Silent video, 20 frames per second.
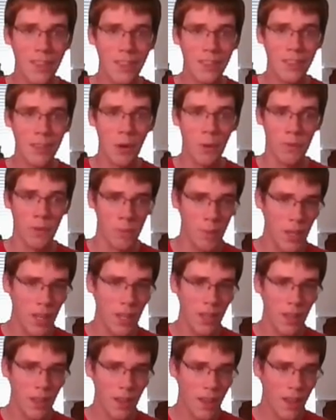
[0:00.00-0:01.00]
So for
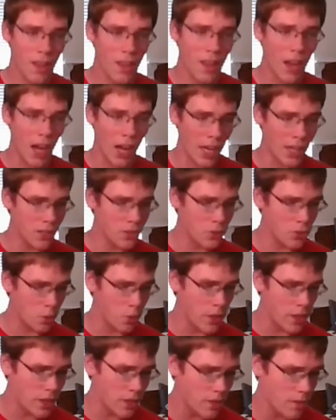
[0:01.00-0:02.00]
me, I
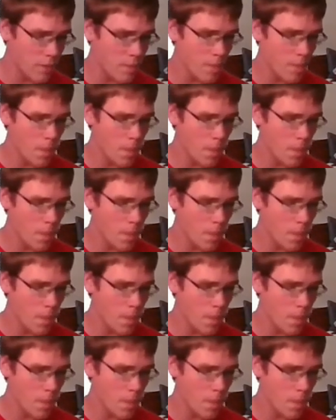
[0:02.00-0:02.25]
enjoy it,